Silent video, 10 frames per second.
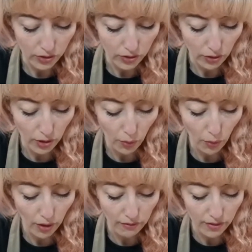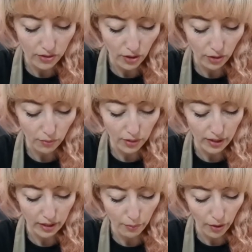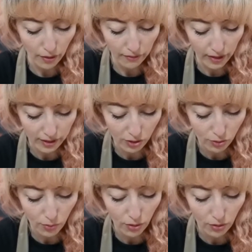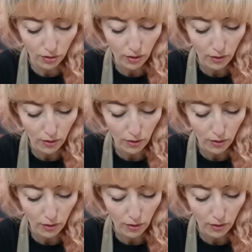So don't worry if it's not completely perfectly smooth